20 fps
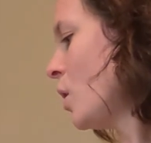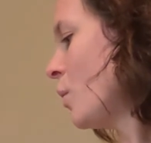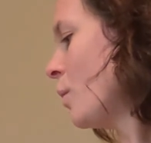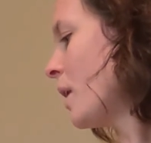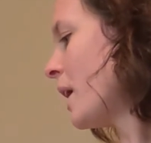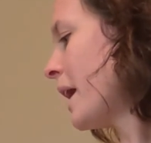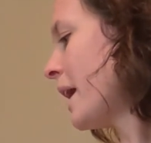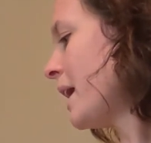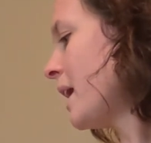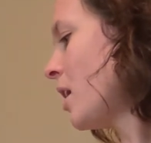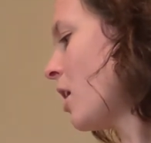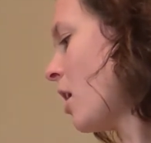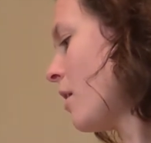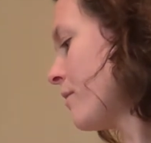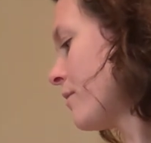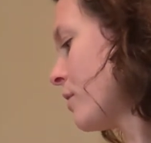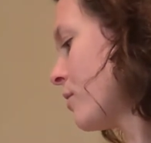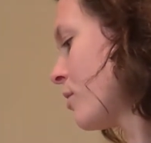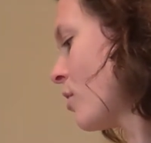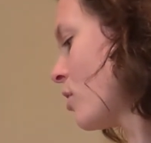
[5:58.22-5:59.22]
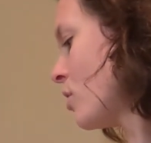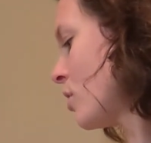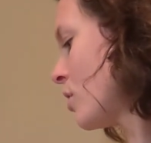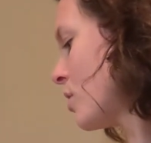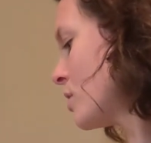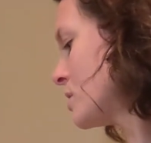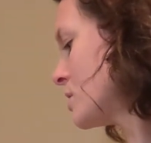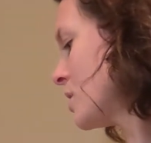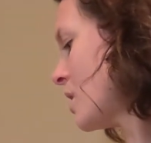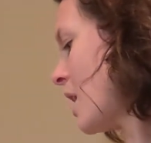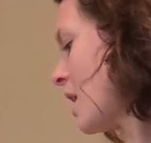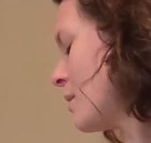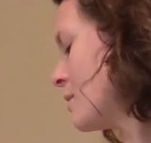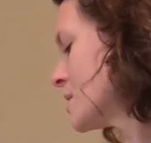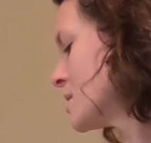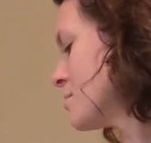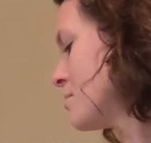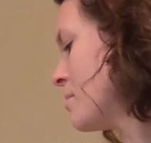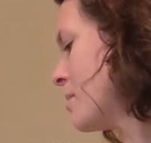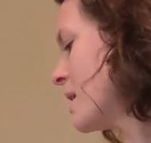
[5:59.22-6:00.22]
When I get off the roller coaster, I
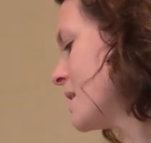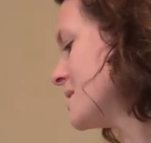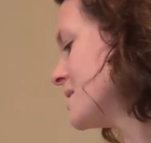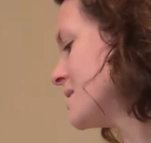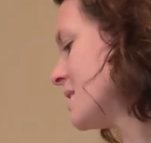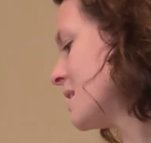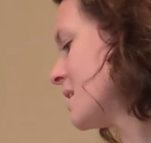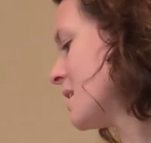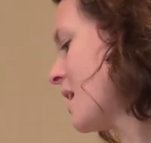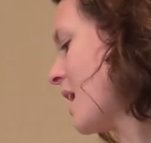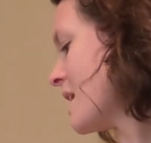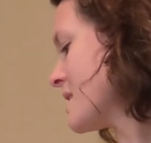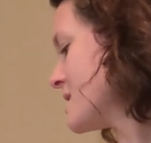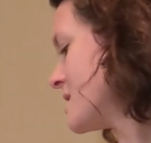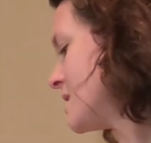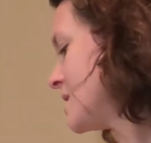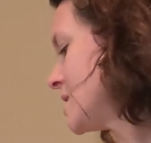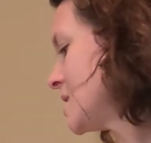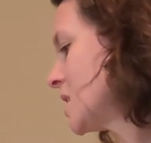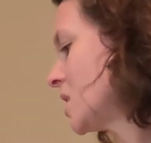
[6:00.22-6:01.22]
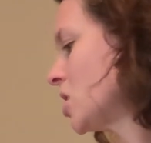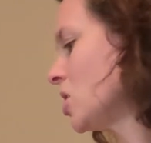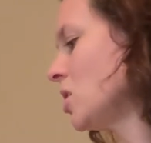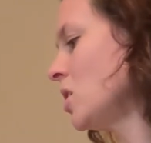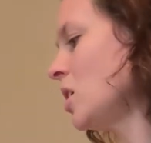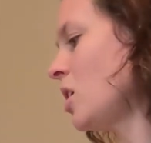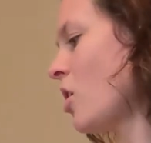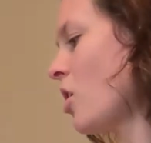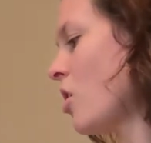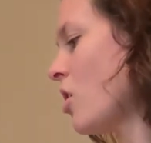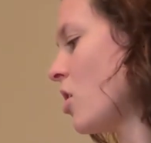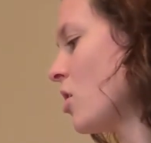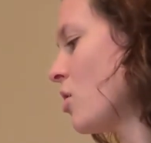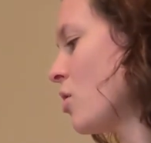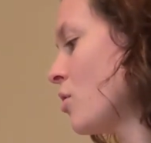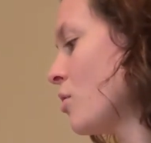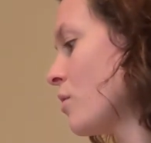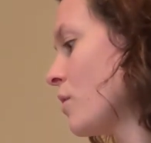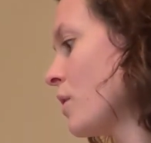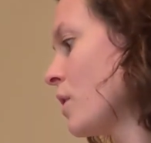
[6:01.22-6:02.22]
was buzzing and tingly all
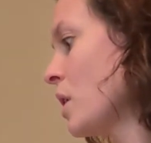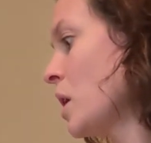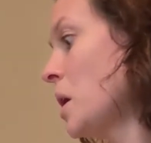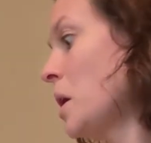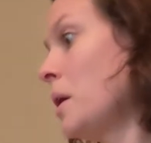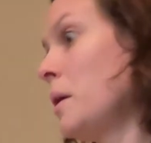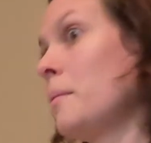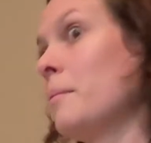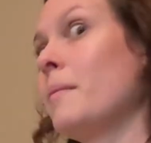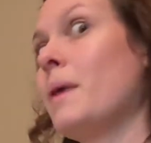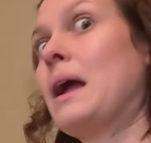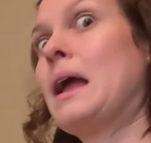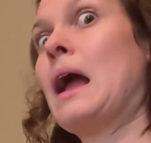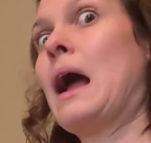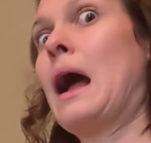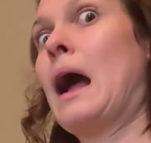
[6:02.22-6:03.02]
over. My